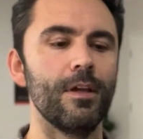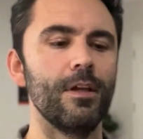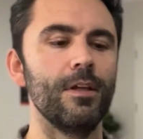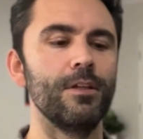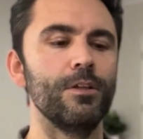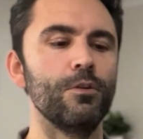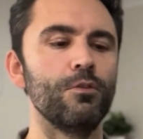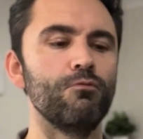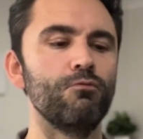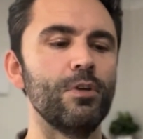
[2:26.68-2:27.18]

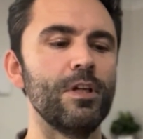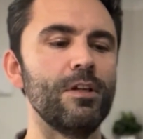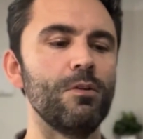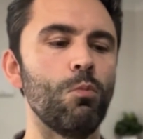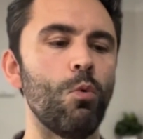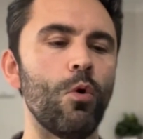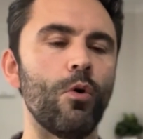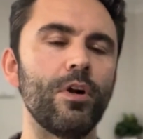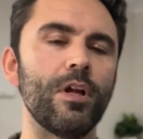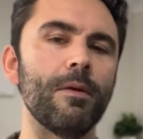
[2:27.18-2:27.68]
you'd really
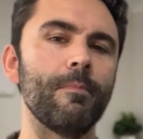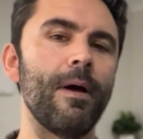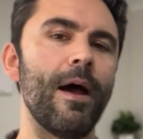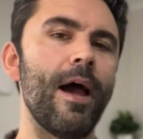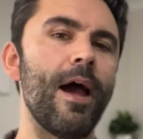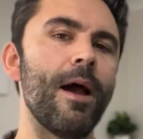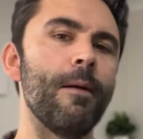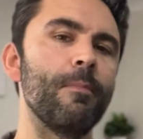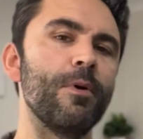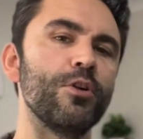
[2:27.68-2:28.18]
worry
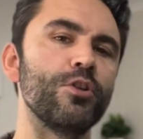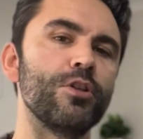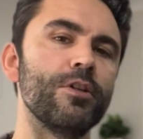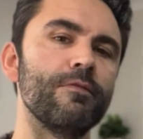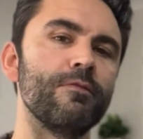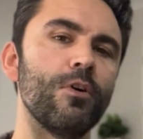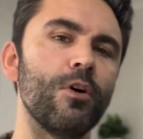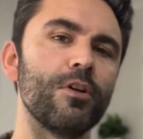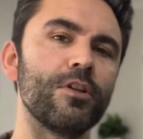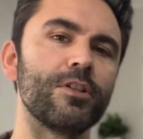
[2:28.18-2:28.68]
about how much
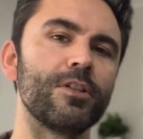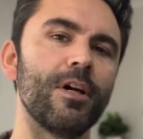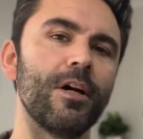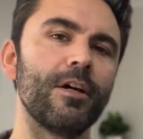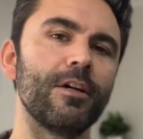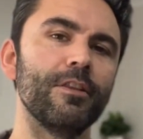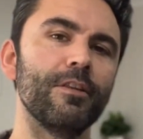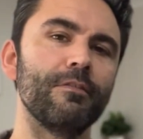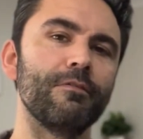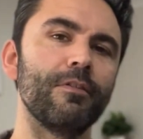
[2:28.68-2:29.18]
you've got
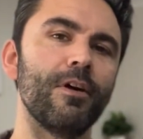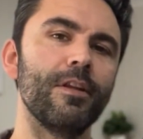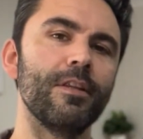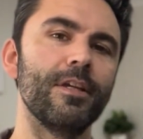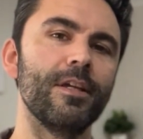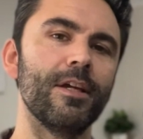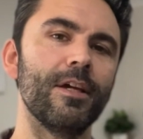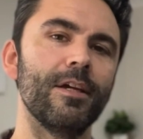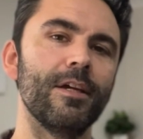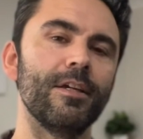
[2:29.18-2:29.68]
stuck at the
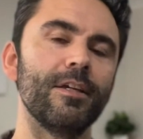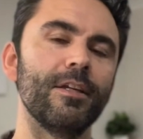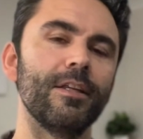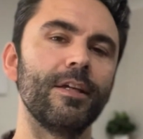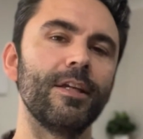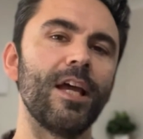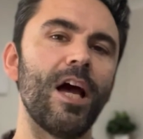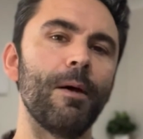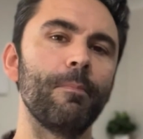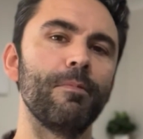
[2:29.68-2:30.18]
front here, the
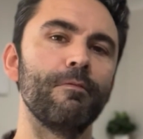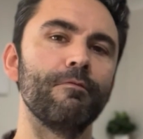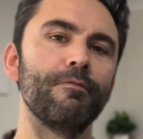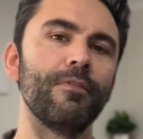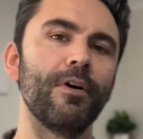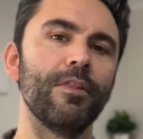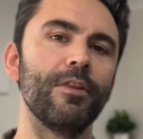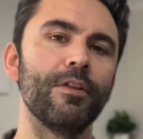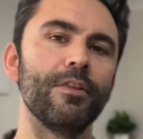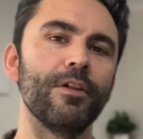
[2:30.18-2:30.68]
gap in
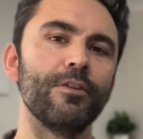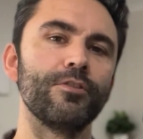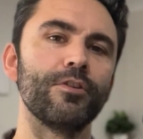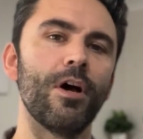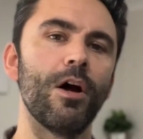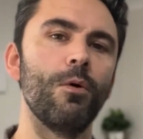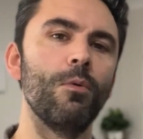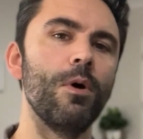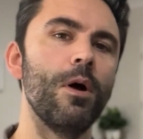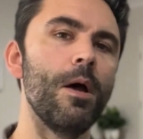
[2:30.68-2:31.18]
front of the
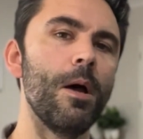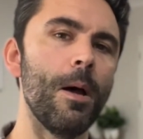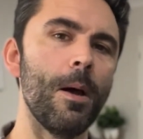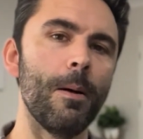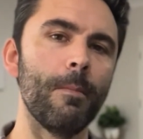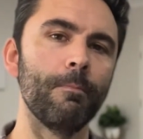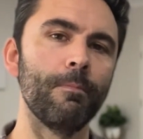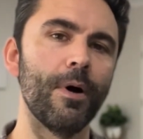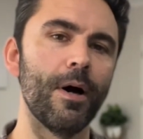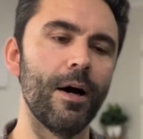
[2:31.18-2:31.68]
toe.
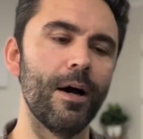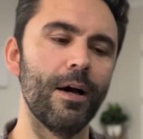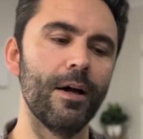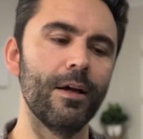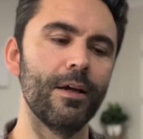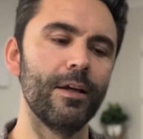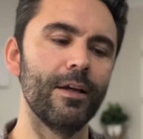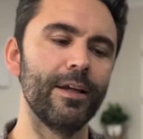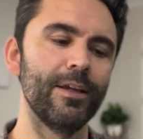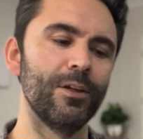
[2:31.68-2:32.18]

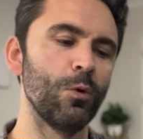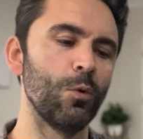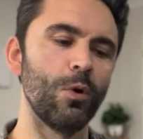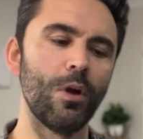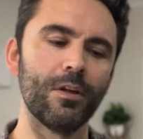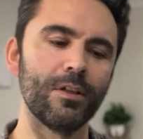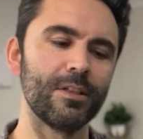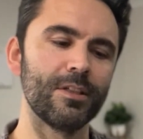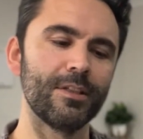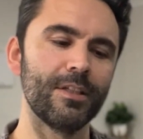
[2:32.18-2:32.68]
But in all
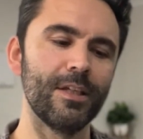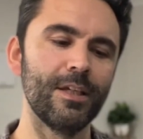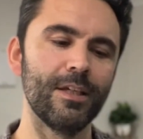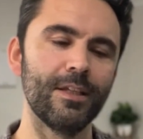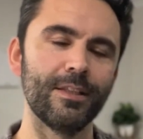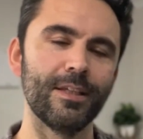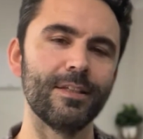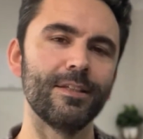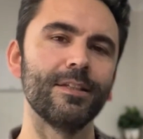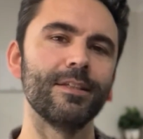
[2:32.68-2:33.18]
honesty,
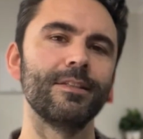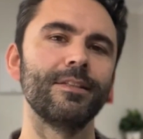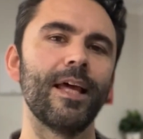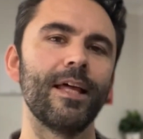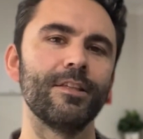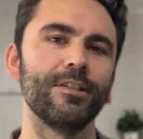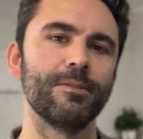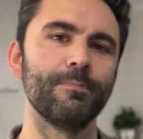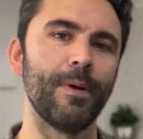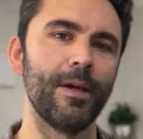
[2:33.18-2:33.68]
this is
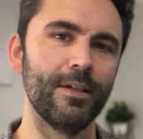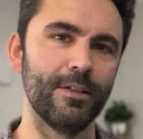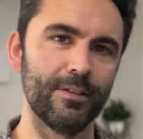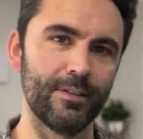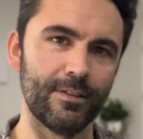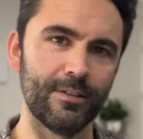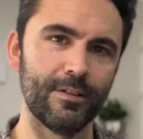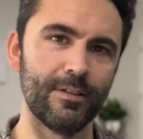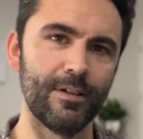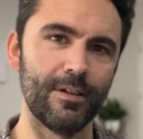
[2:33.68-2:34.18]
dead
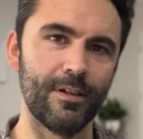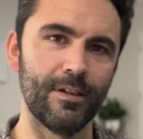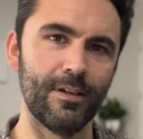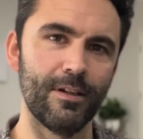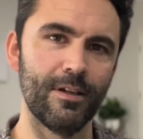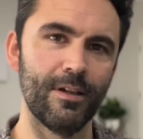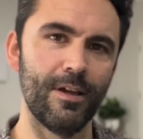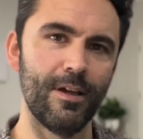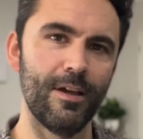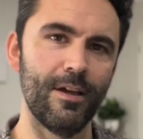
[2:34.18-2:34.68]
space.
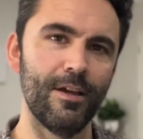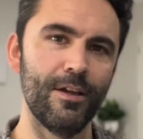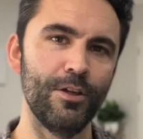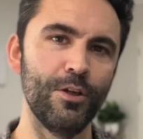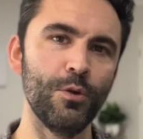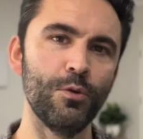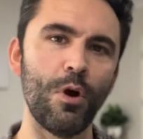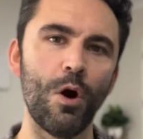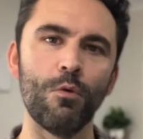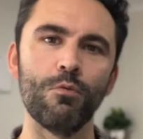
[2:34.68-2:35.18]

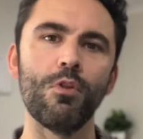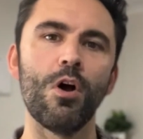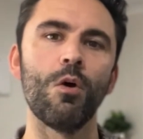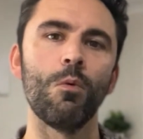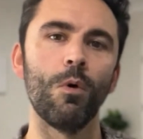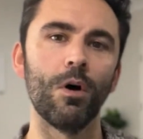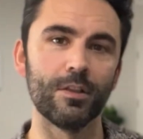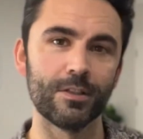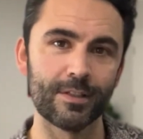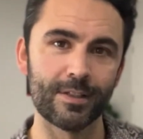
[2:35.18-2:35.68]
You don't know
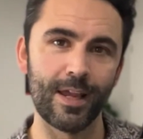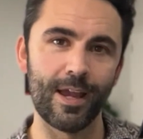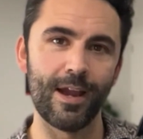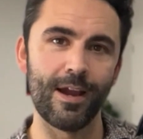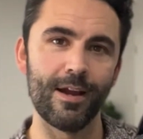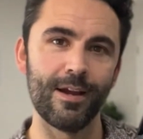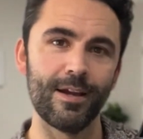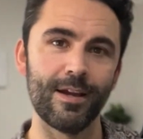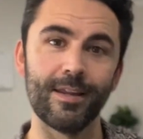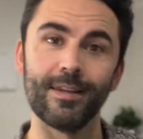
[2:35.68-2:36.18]
what's
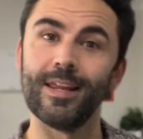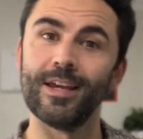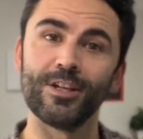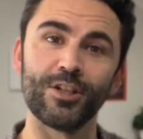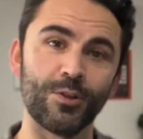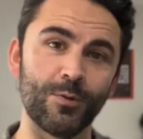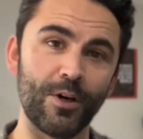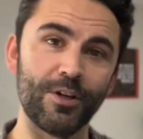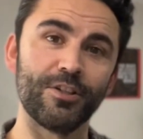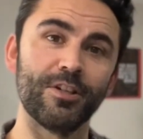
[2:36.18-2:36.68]
there unless
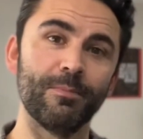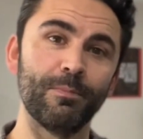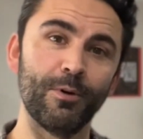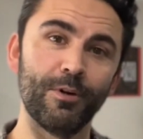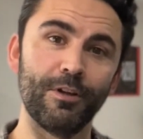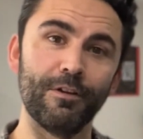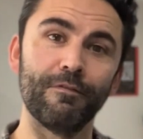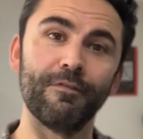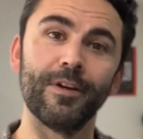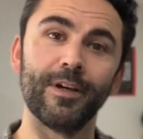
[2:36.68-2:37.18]
you actually
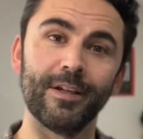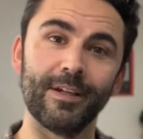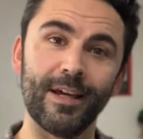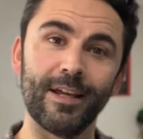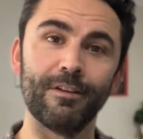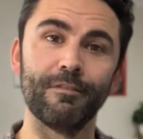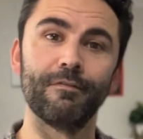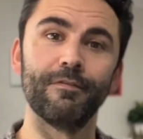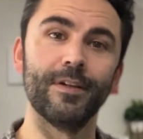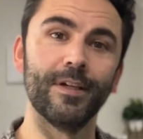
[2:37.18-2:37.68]
put your finger there
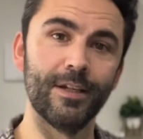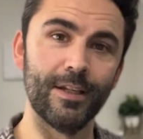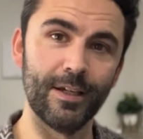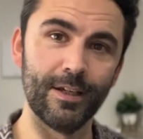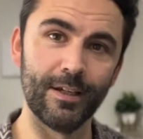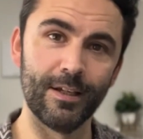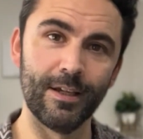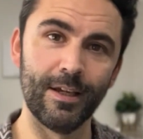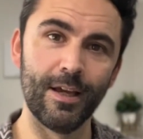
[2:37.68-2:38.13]
to feel it.